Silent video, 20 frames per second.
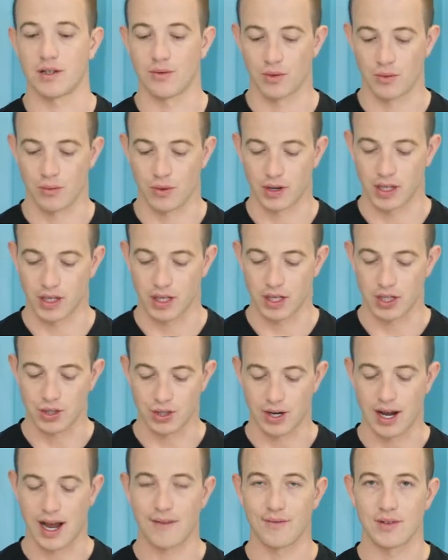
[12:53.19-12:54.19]
We're wanting to
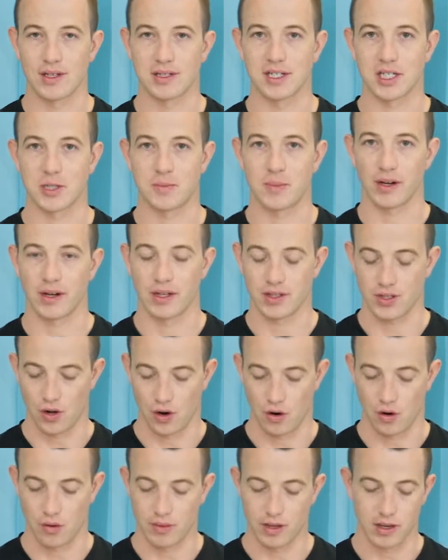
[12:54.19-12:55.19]
drive this experience
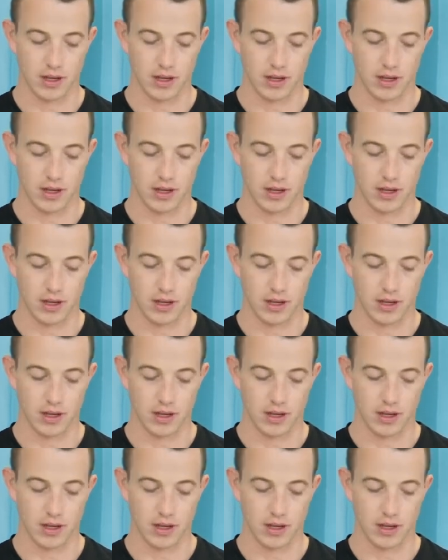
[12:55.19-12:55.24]
home,